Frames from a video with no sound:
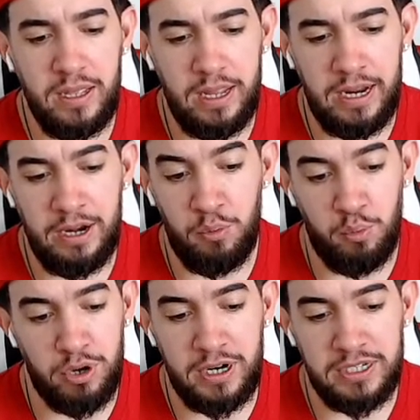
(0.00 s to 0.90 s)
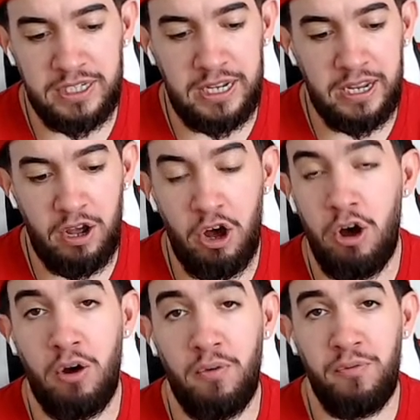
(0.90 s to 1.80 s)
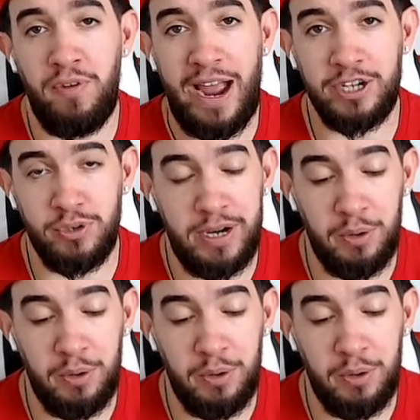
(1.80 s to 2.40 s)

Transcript: and we're going to see it all factor in,